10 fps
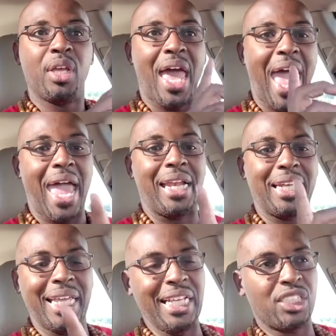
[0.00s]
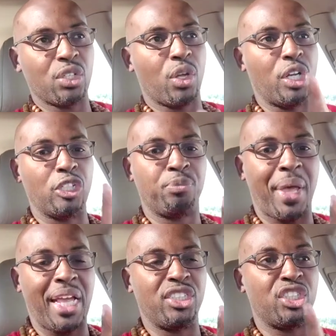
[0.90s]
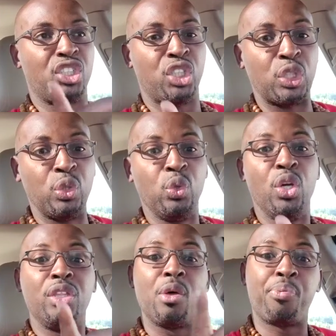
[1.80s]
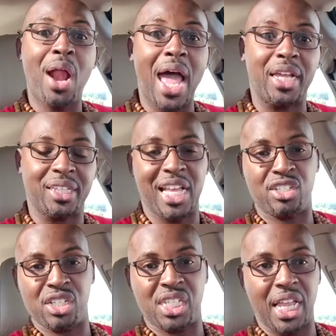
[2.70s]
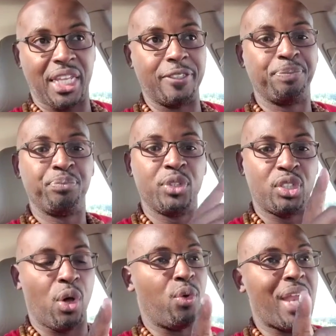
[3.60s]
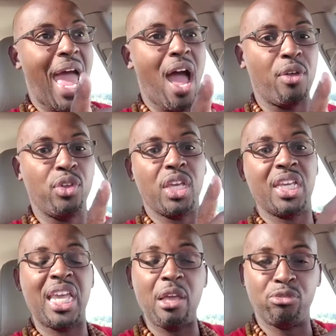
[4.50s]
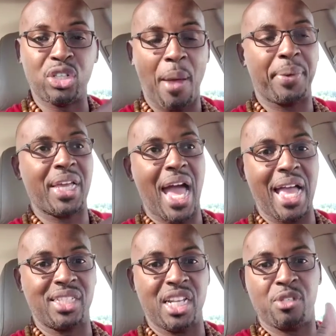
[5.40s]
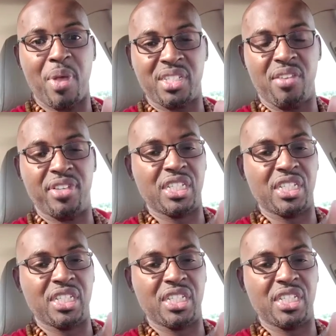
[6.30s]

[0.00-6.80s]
add links on those pages to the product that you're selling. So now you can keep dropping content, especially if it's